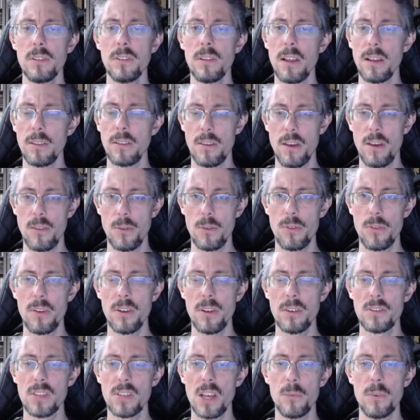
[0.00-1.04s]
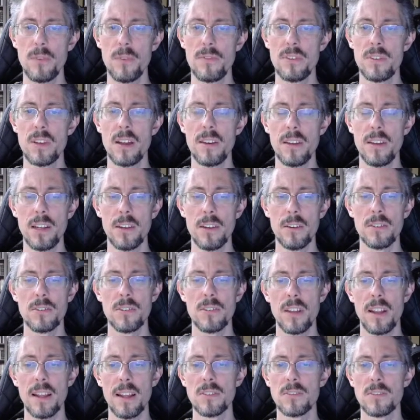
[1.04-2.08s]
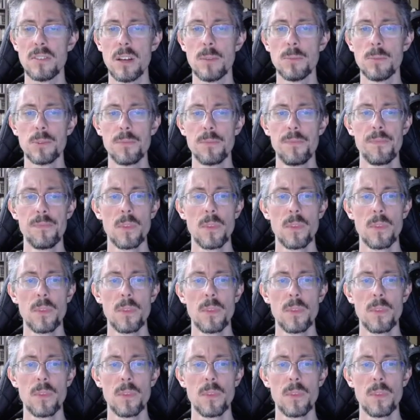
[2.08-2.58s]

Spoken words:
like the other things that we've done here at St. Anselm's.